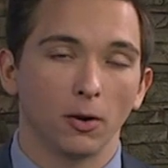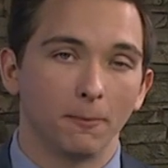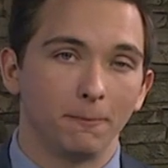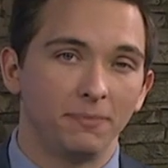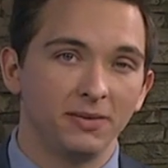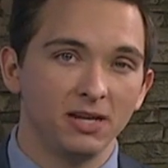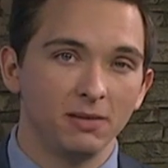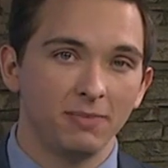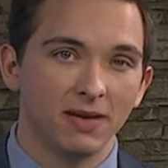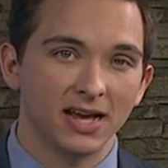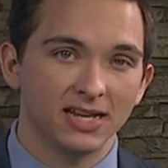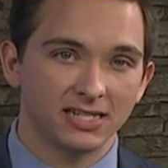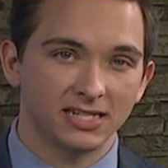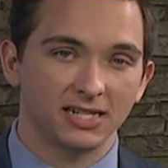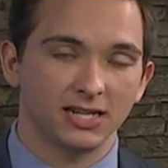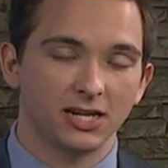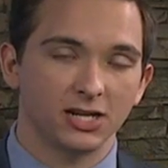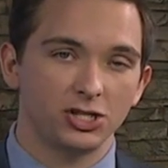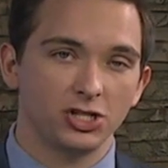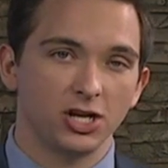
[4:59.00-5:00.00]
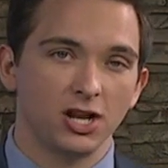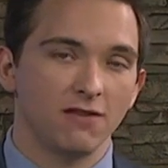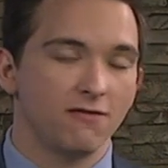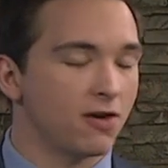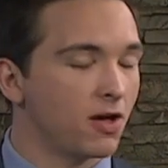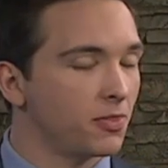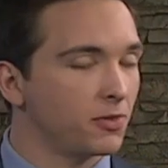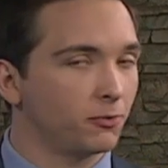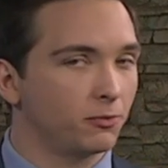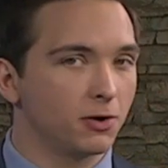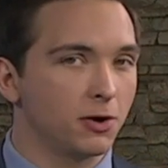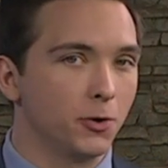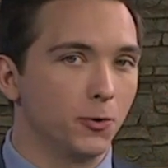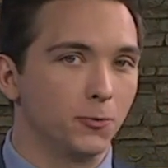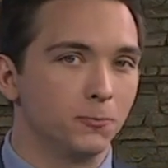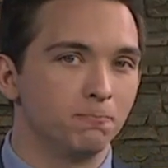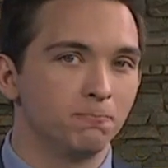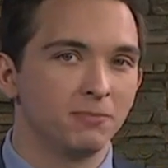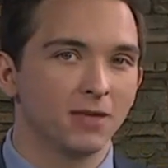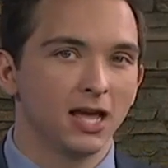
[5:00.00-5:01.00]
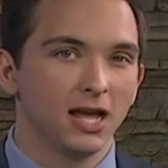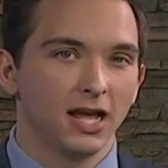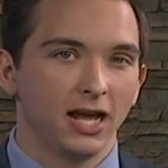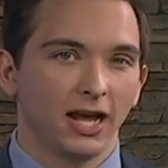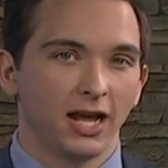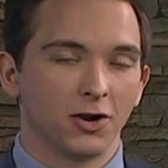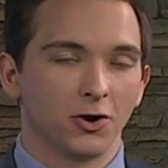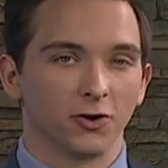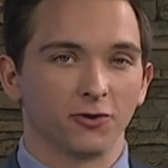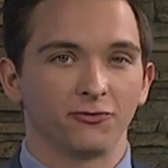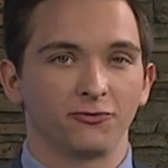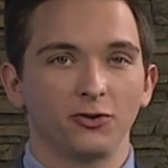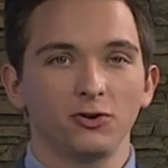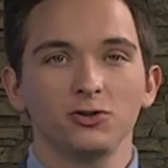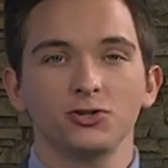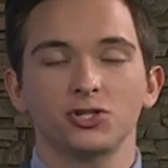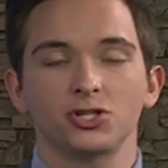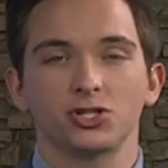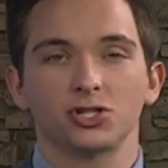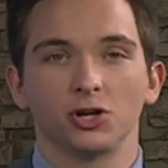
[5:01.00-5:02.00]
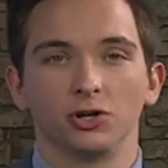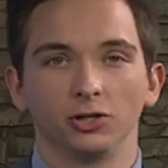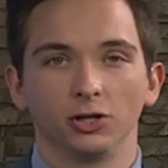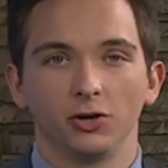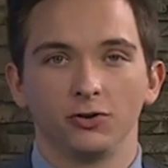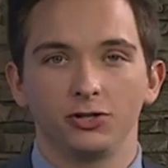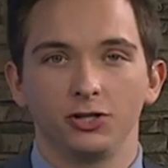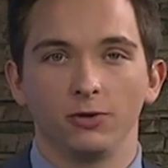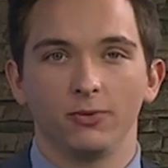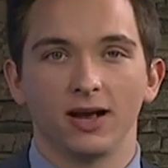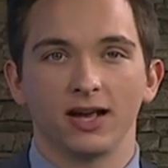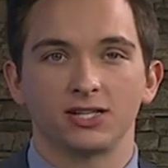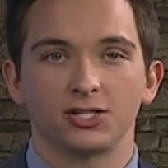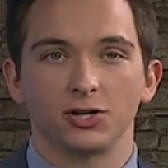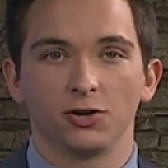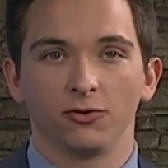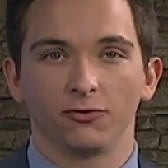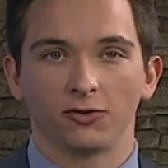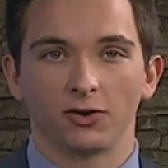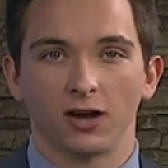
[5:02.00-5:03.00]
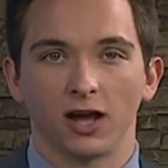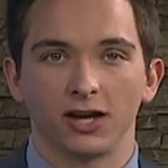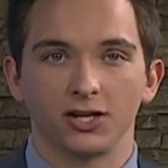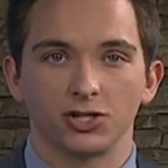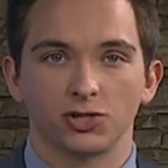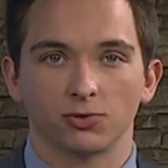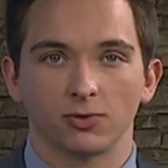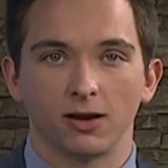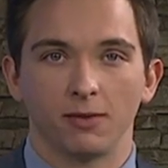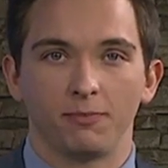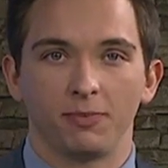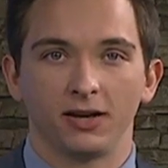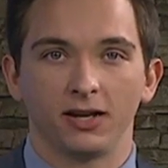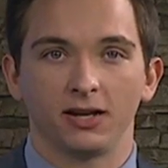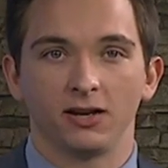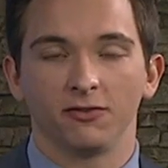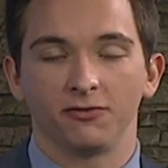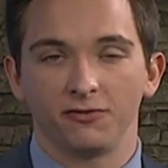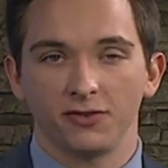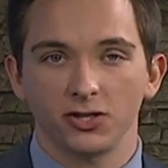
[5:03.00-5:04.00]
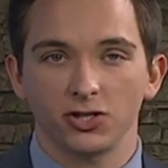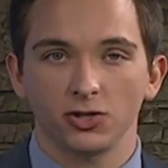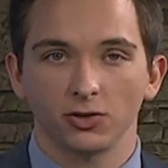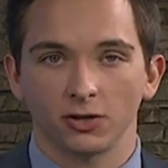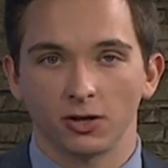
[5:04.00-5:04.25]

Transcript: Be Best initiative on the road in her first solo U.S. overnight trip in an official